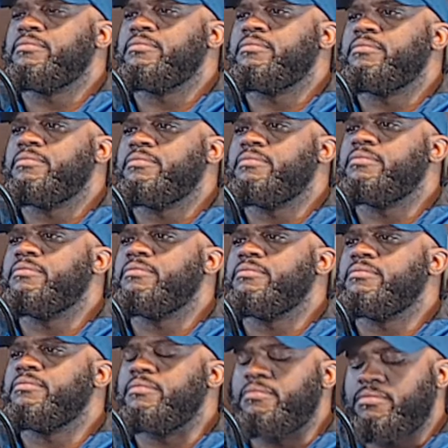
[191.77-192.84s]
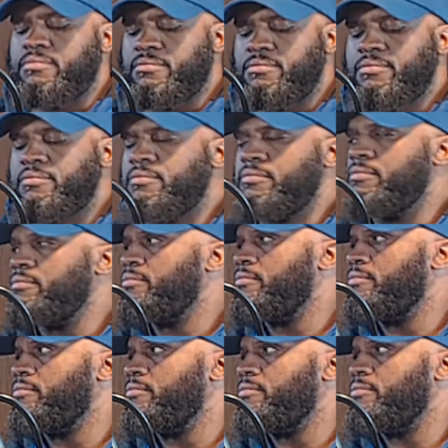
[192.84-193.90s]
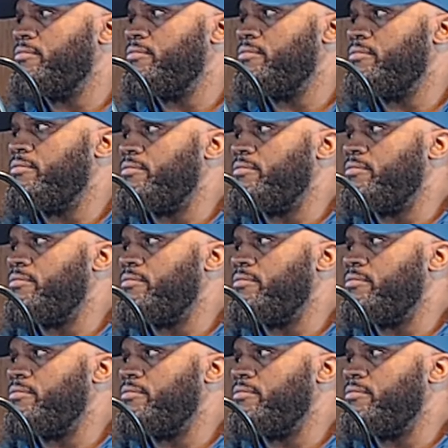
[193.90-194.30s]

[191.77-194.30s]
Now I know you mentioned before that rye was the original.